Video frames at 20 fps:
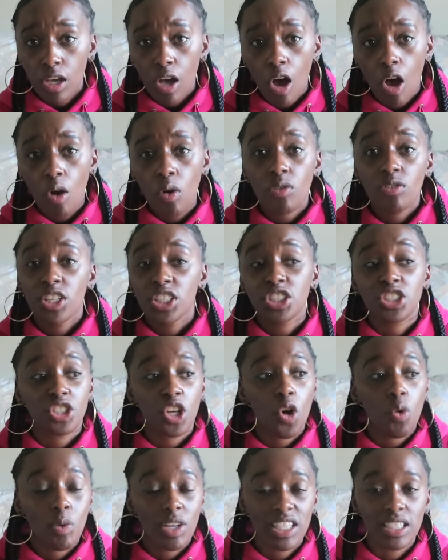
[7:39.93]
oh, this
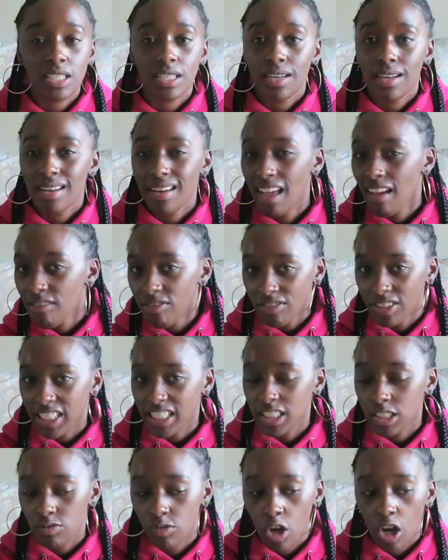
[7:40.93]
show went to
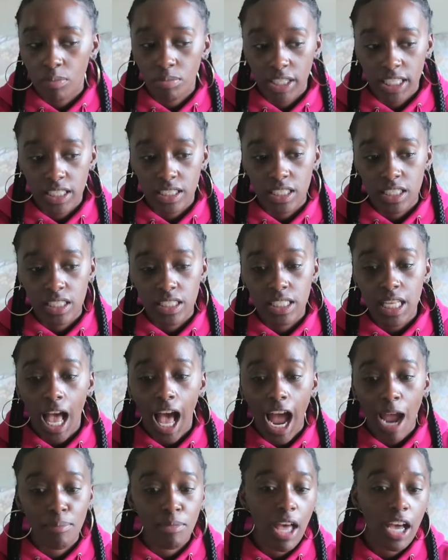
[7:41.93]
Netflix of all places,
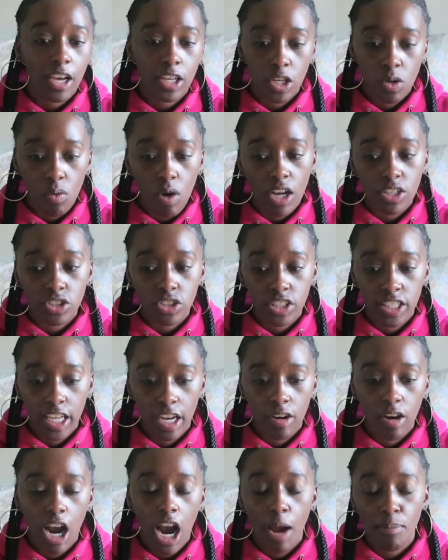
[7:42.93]
I'm not gonna watch it
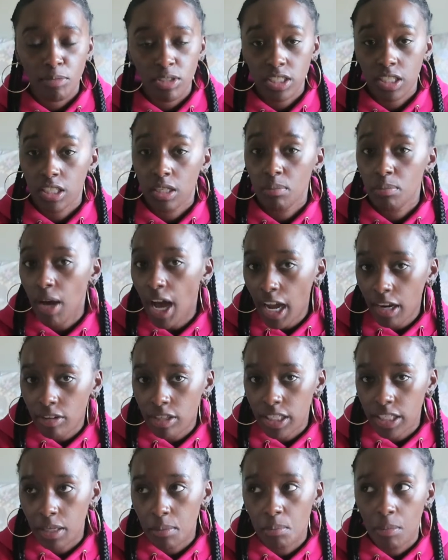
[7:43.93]
there, I'm just gonna
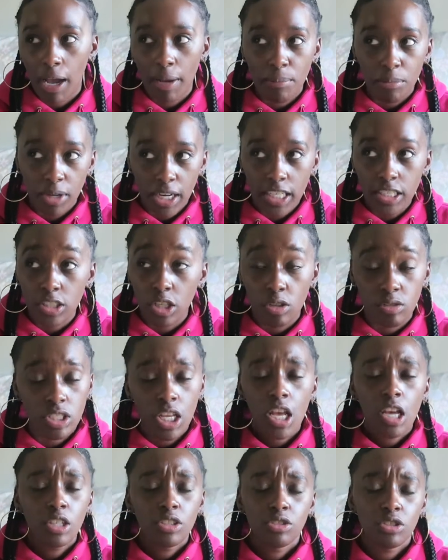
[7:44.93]
pirate it, my brain goes,
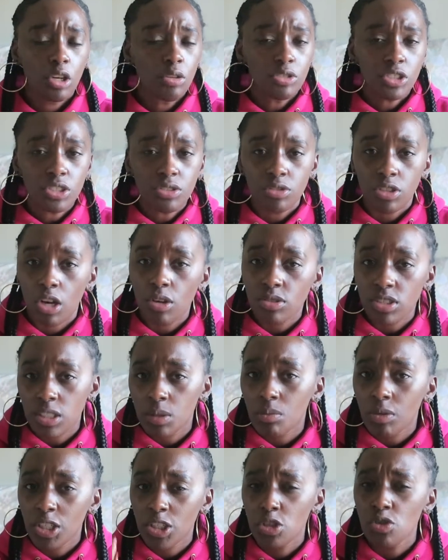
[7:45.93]
don't you know
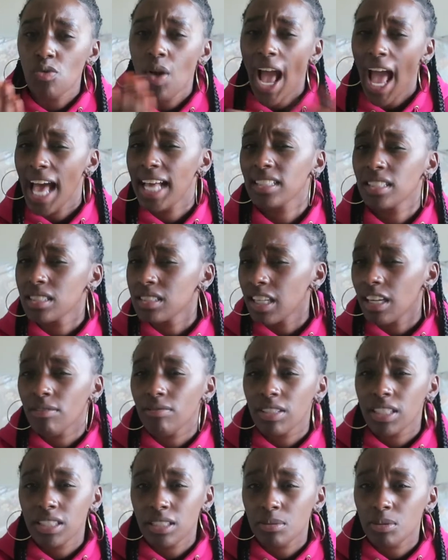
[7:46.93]
someone who has a
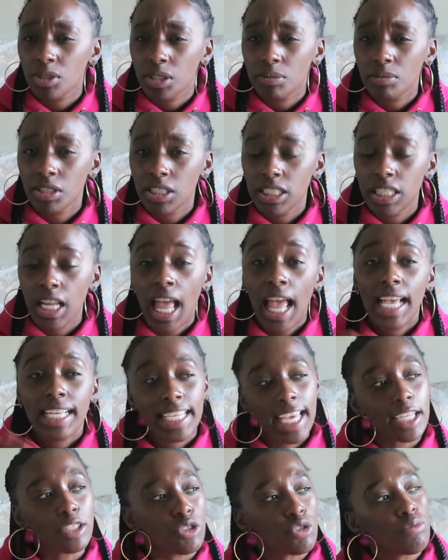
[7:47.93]
Netflix subscription?
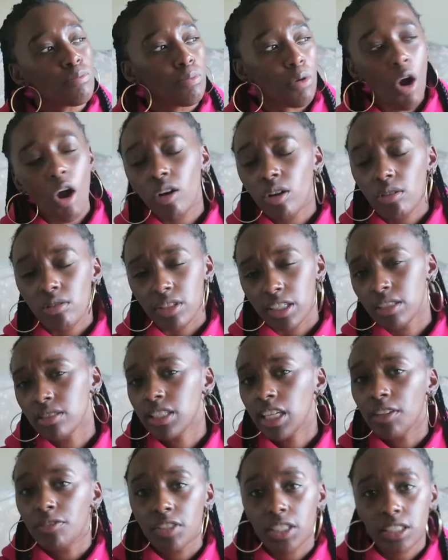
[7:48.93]
Can you borrow their
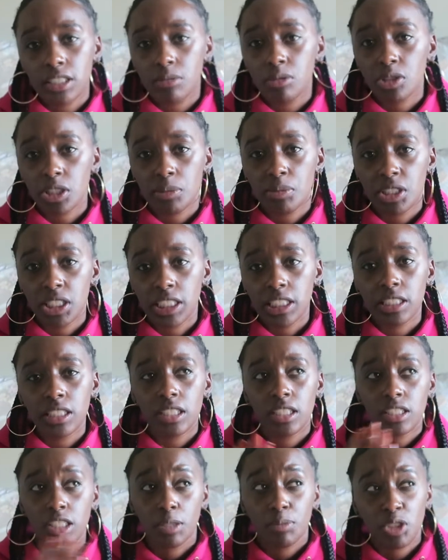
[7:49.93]
Netflix
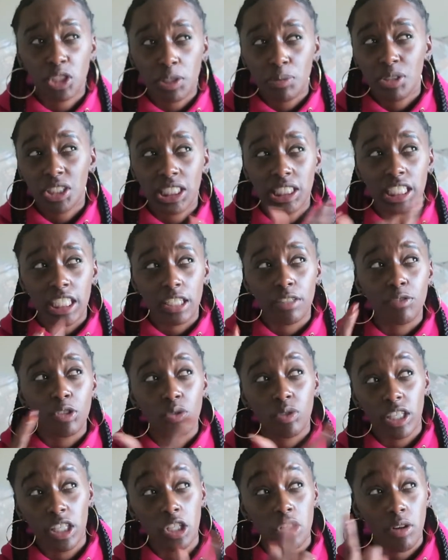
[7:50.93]
subscription subscription if
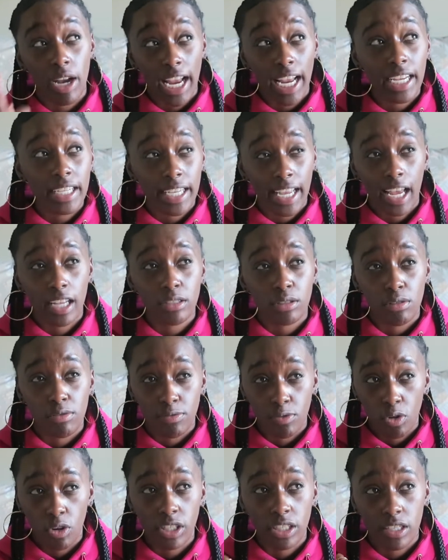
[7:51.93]
you either A can't
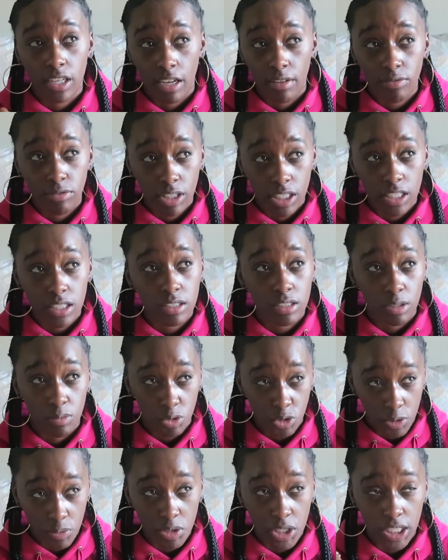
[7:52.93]
afford a Netflix
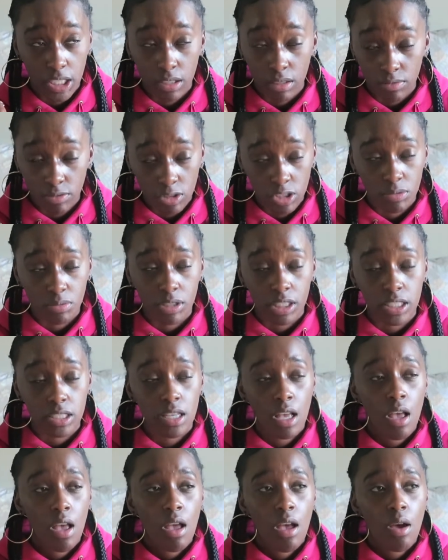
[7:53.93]
subscription in the first
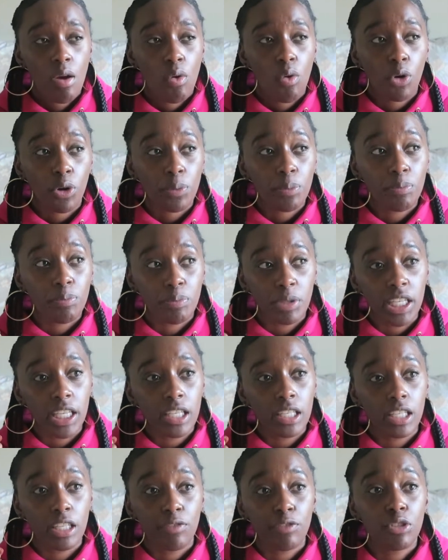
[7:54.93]
place or
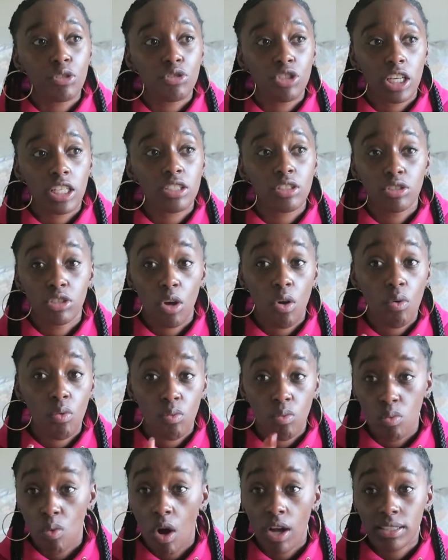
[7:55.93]
B if you just
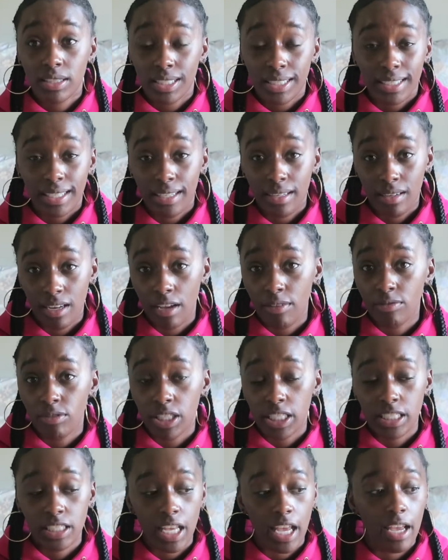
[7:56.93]
don't want to get
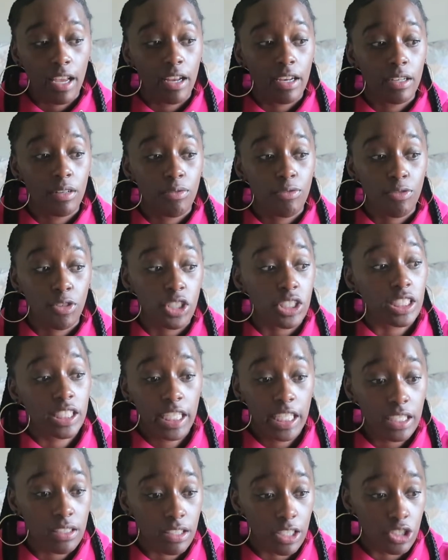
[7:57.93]
Netflix and
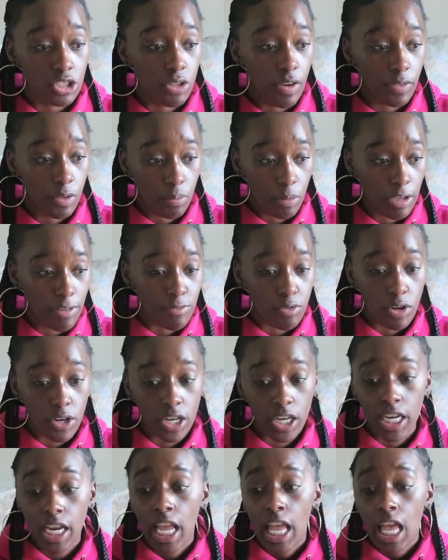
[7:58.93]
forget that you have to pay for
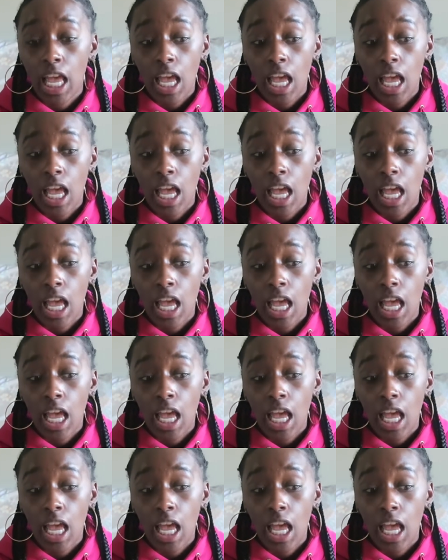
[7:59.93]
it